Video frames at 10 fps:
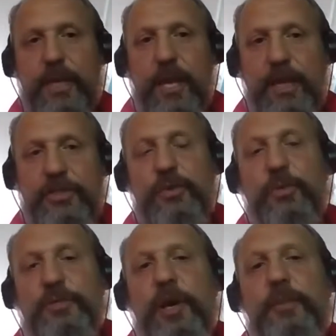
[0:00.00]
And so
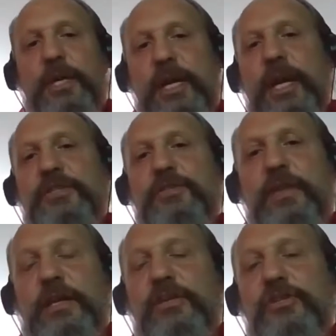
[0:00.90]
what it might be a case of
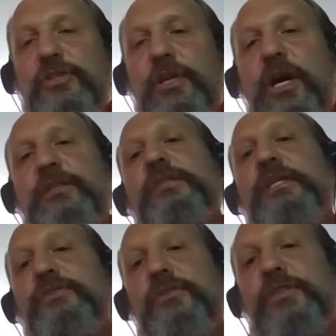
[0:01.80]
then is you not
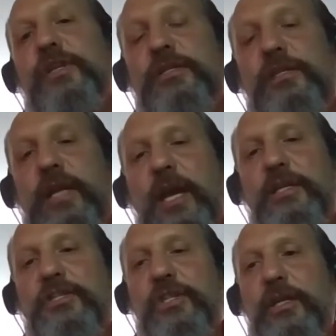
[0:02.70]
need to start
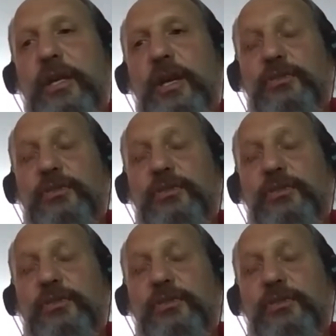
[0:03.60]
engaging,